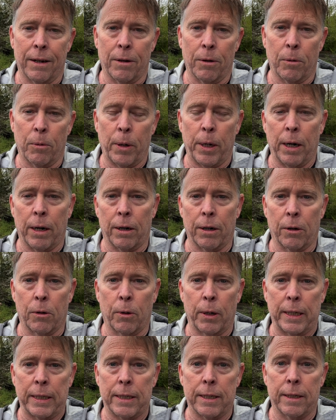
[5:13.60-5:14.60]
We are
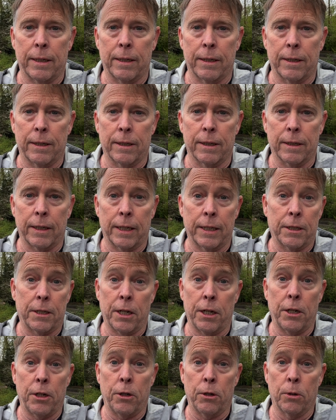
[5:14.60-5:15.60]
going to
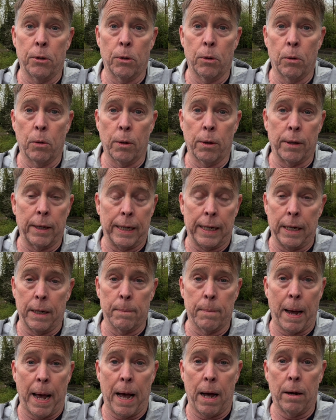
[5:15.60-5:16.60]
continue thinking
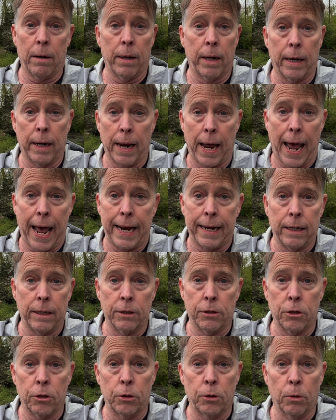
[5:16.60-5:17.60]
about and
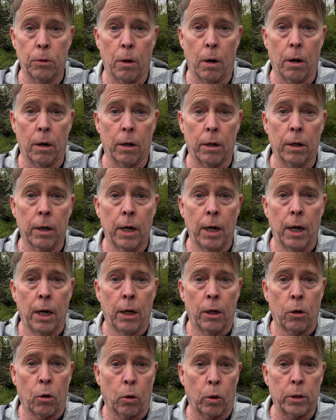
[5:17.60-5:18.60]
adding to our
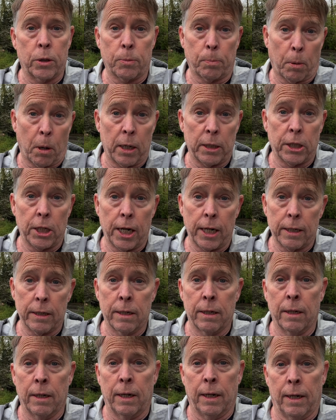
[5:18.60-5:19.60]
course
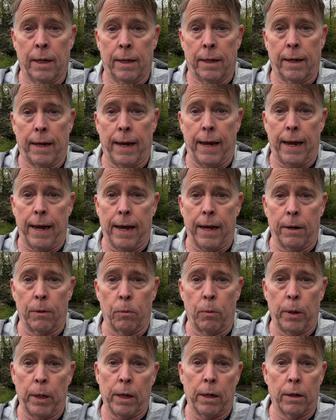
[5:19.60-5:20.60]
project,
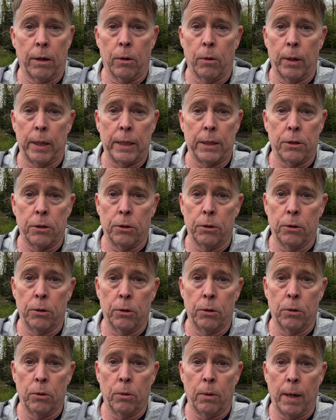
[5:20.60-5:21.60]
and we are going
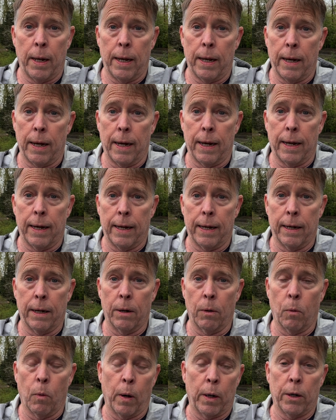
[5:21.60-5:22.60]
to
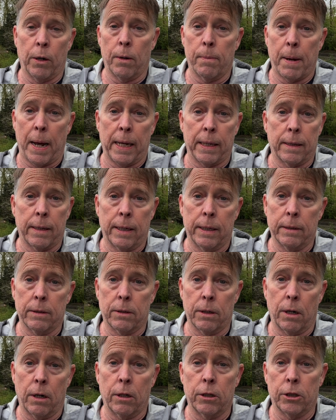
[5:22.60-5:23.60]
wonder about
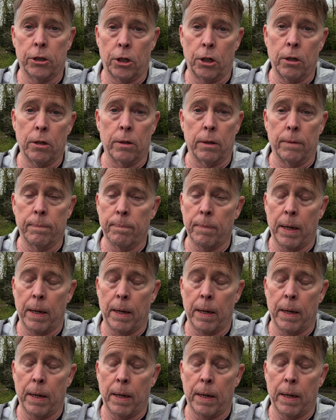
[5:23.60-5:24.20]
things in our journal.